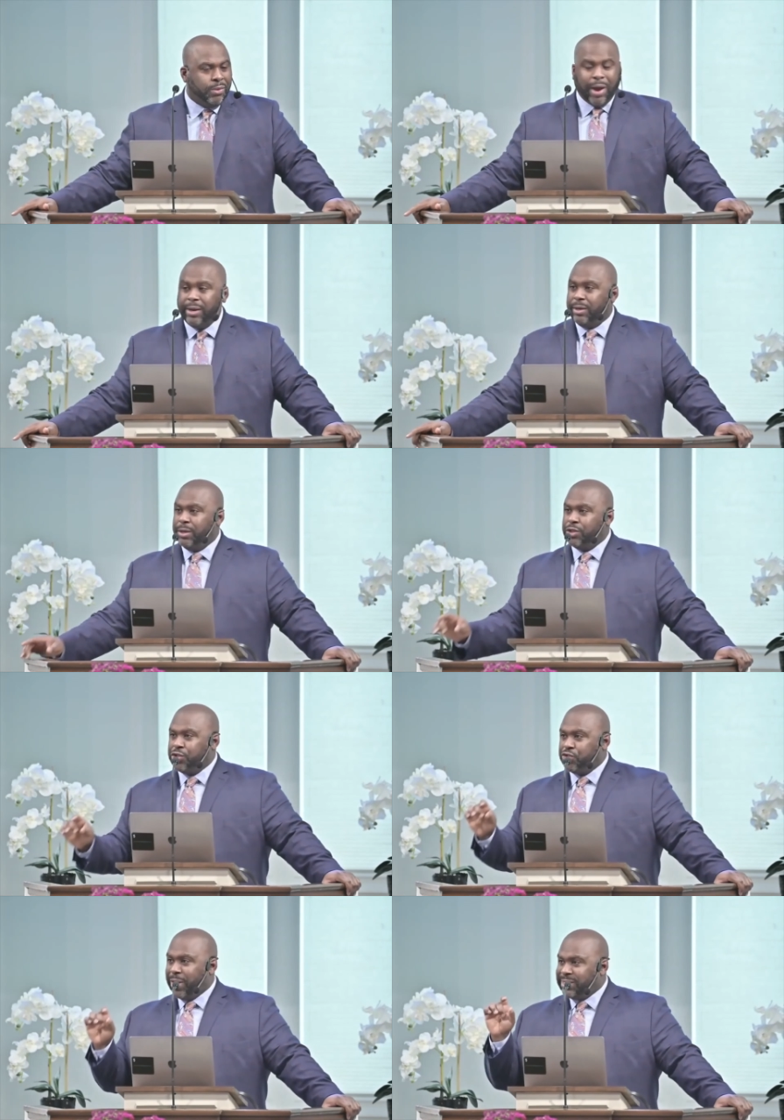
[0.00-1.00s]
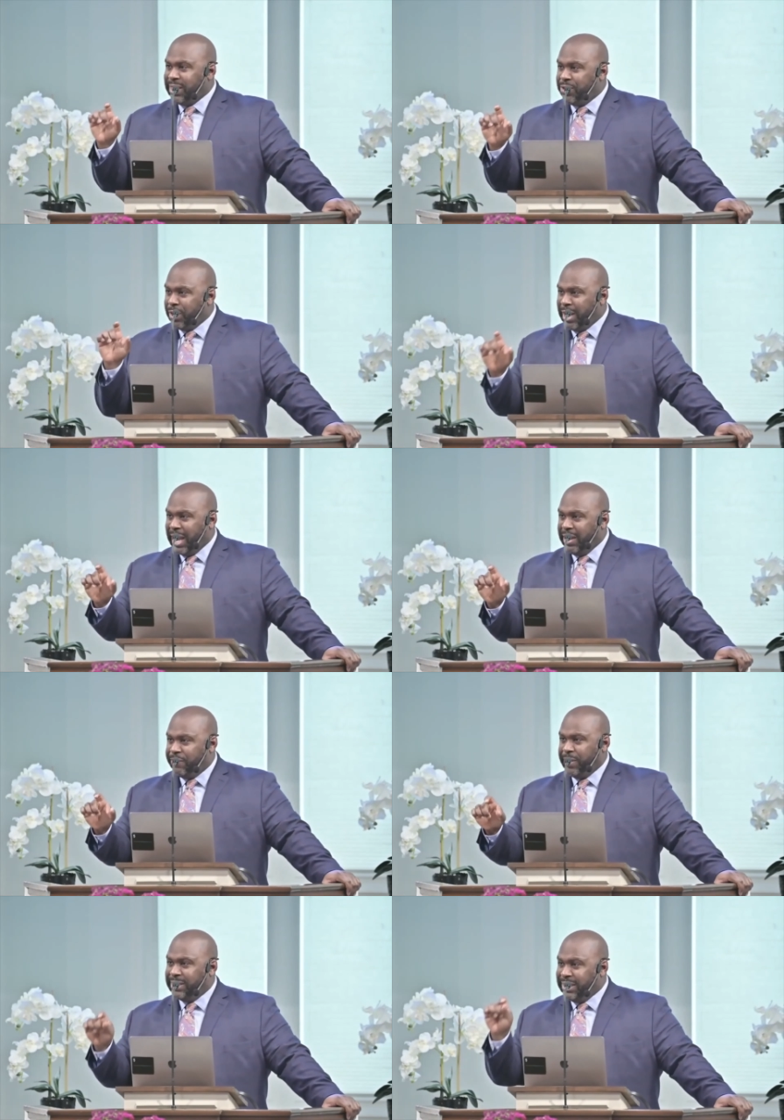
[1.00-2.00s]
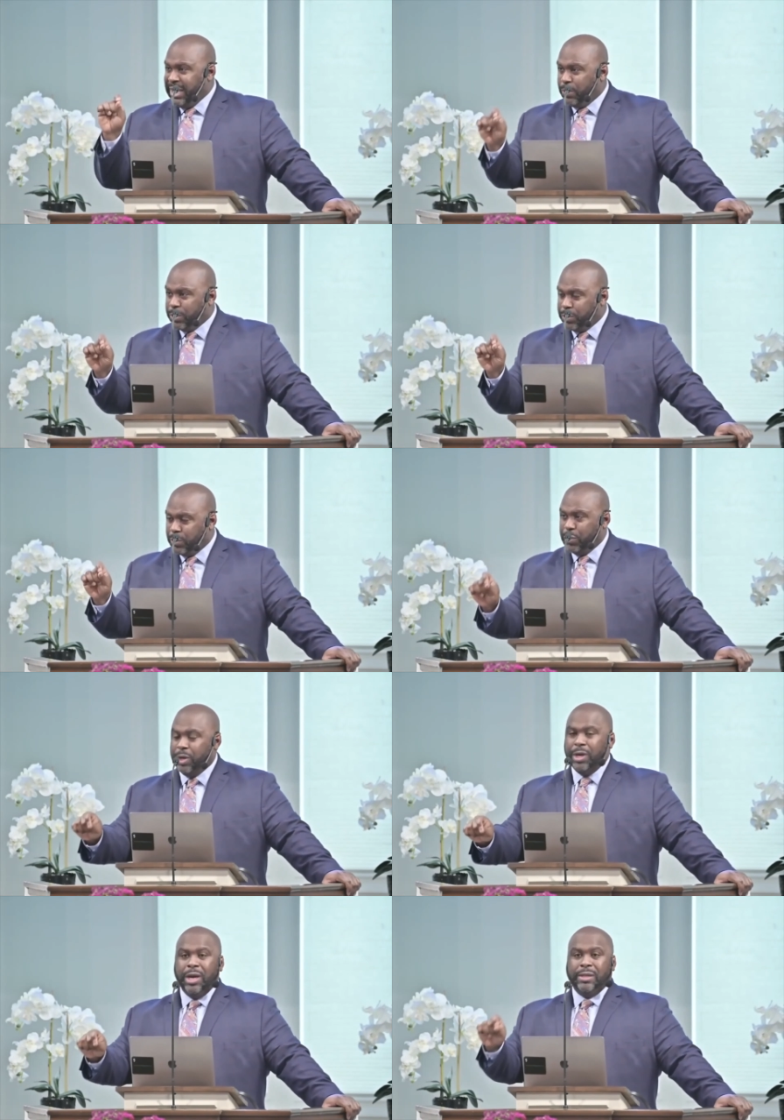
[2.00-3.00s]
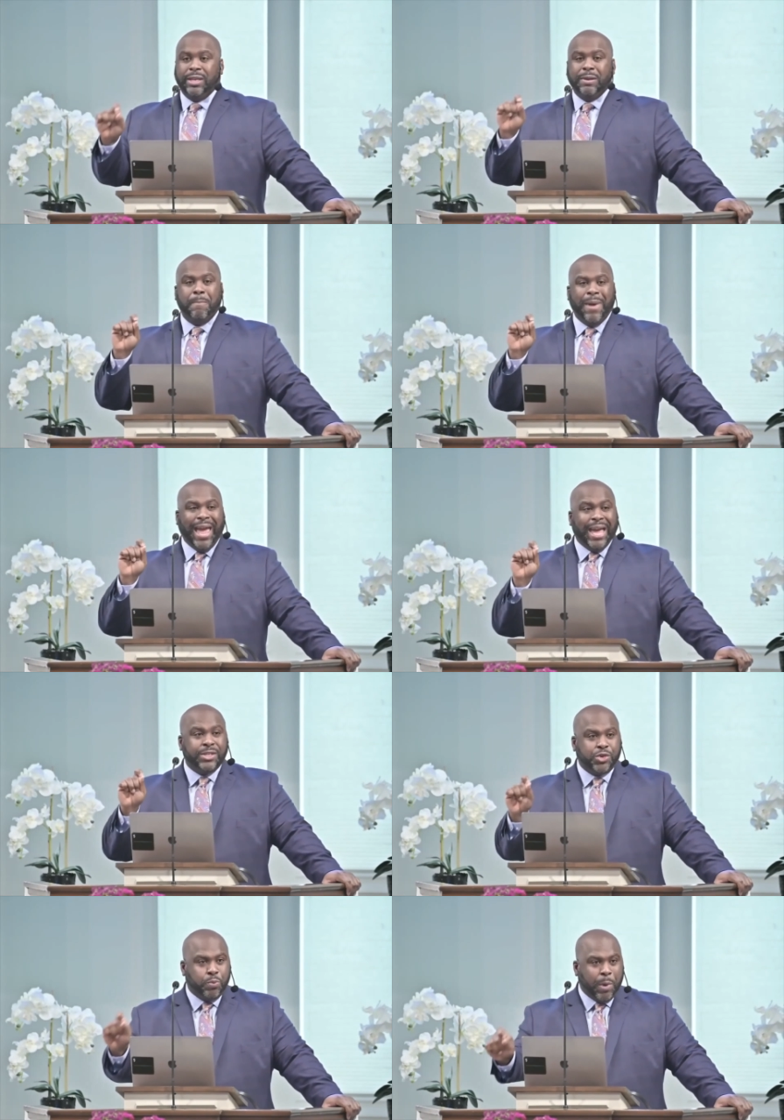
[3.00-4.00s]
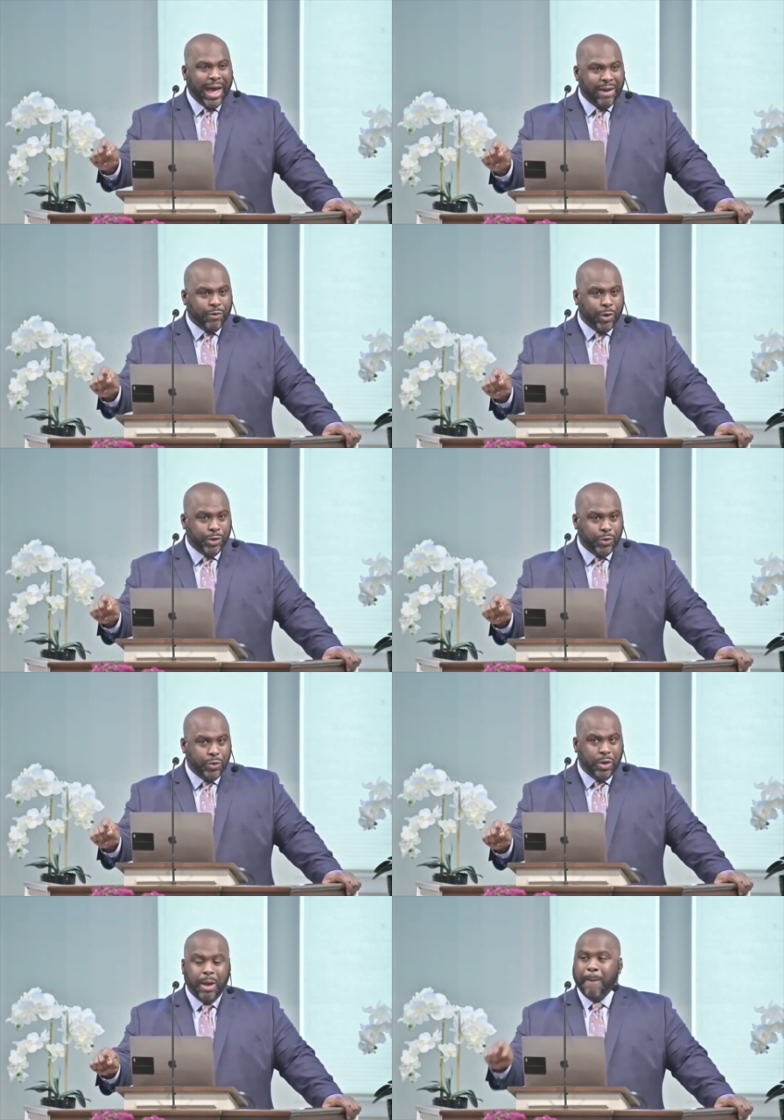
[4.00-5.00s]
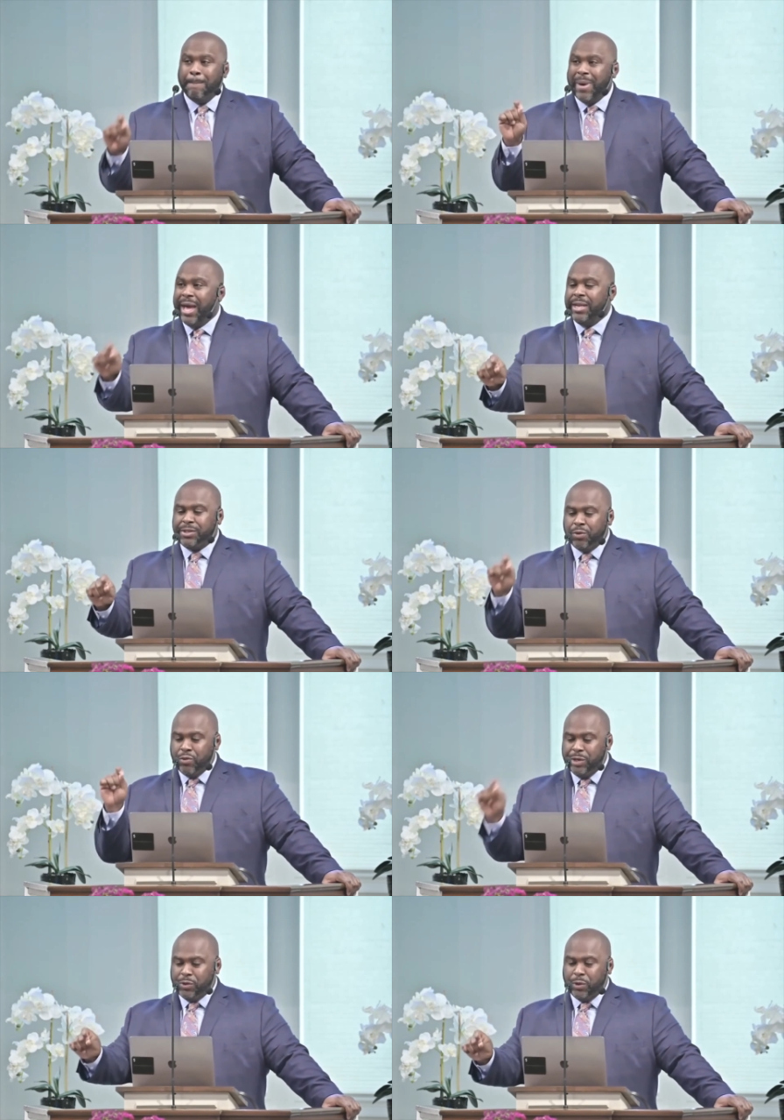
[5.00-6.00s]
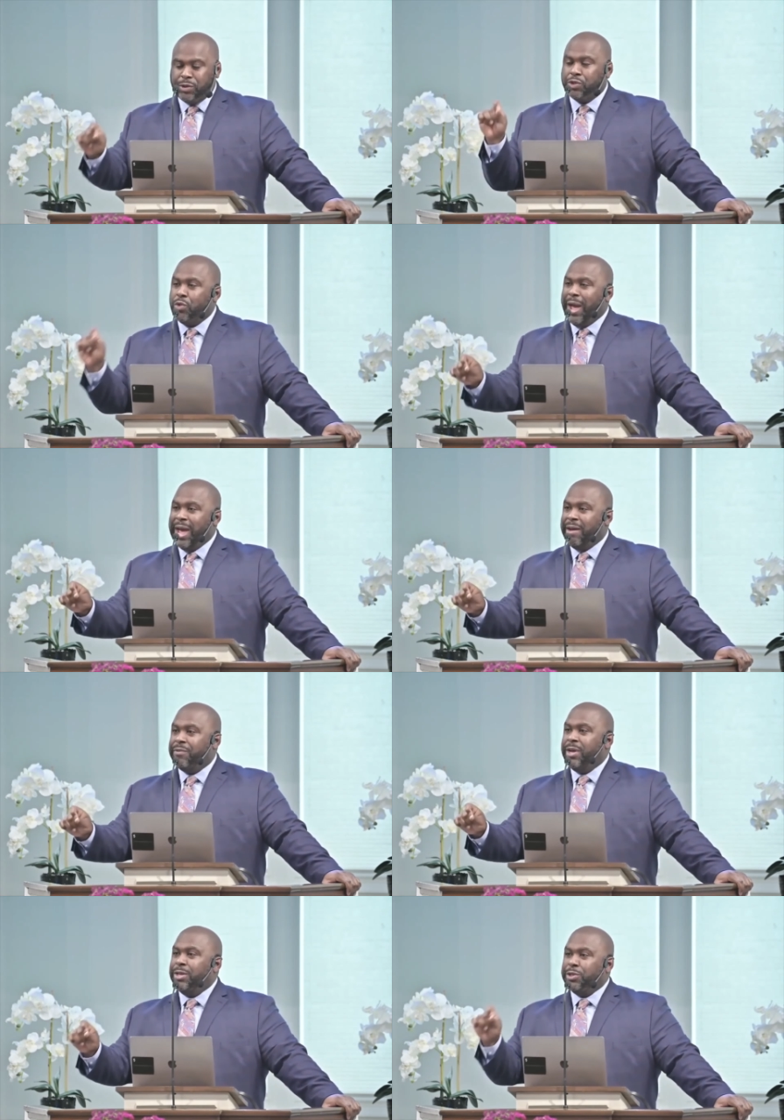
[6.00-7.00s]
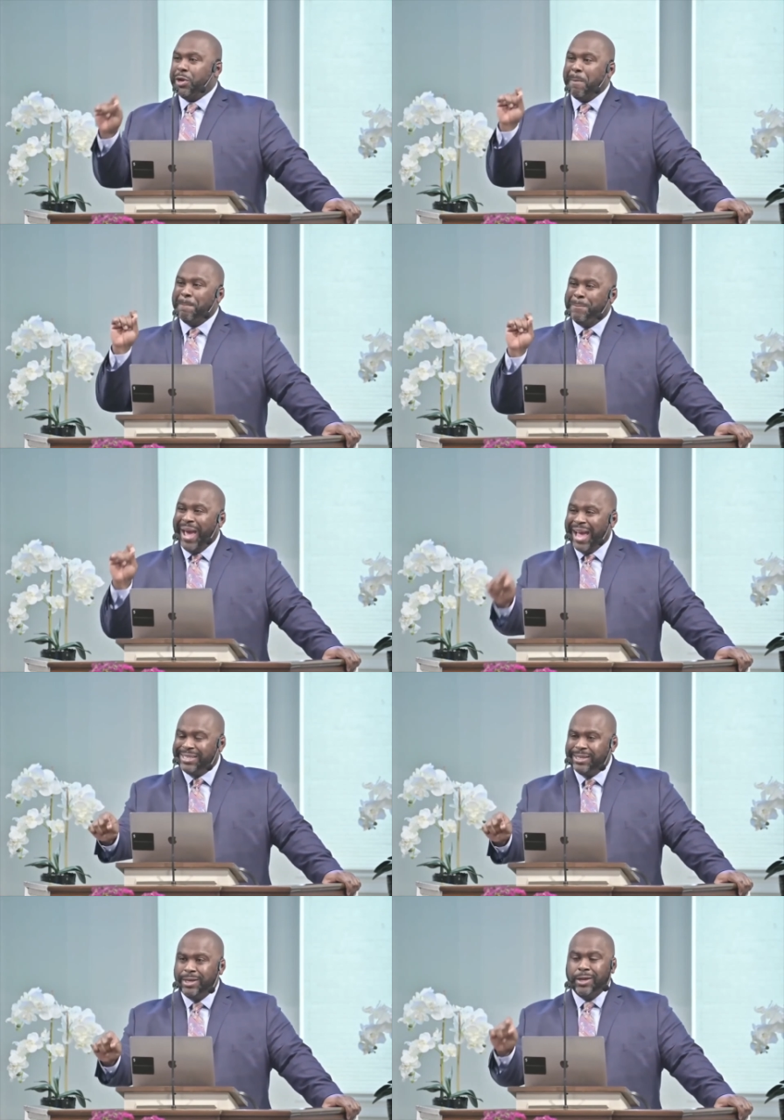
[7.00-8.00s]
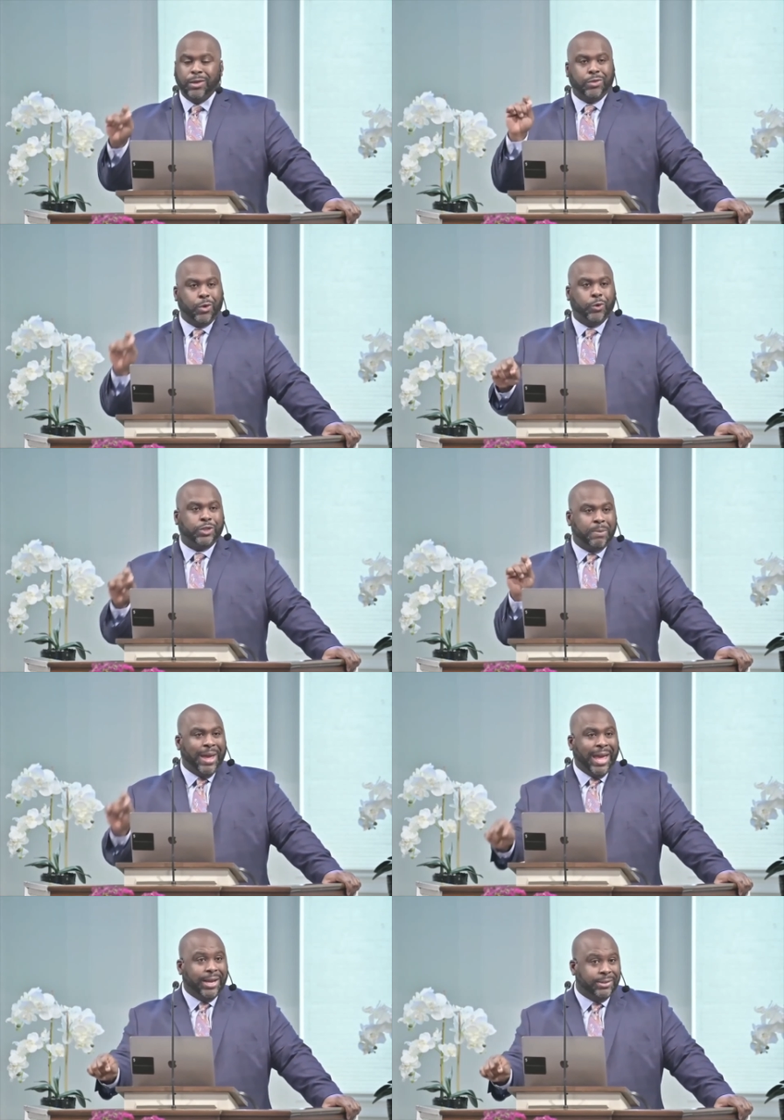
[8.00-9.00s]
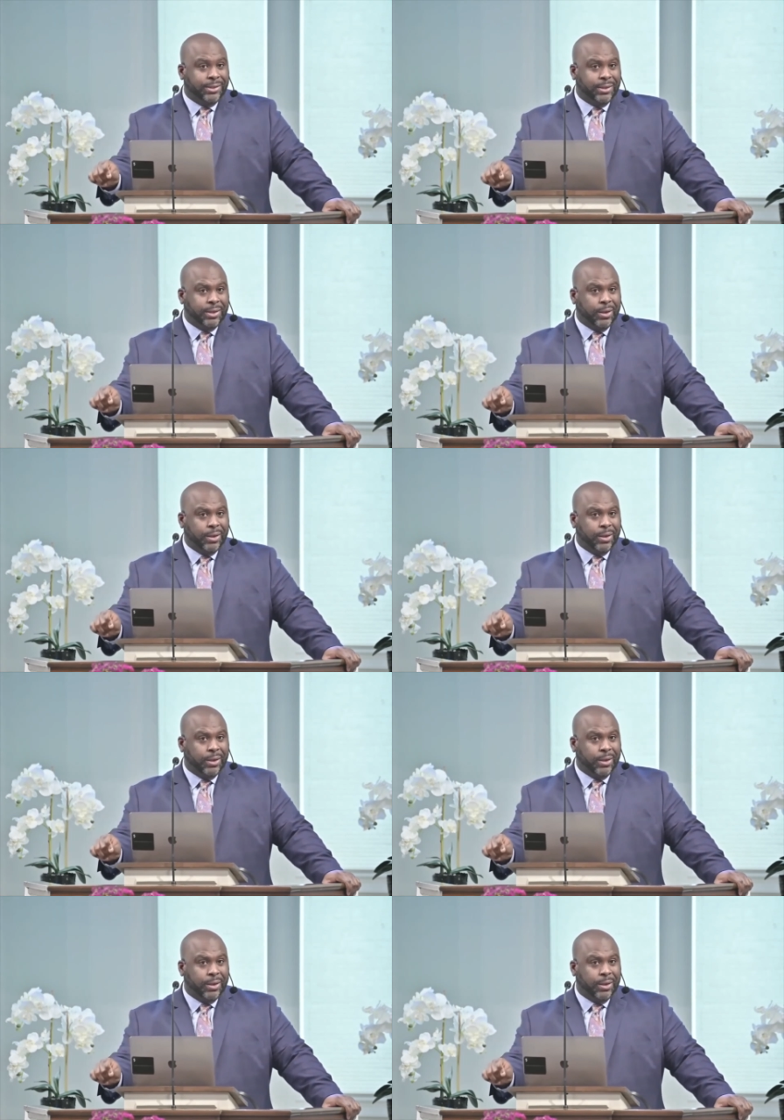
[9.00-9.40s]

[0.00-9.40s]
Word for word: right? The stress in your life is equal to the demands you have on you minus the resources you have to combat those demands.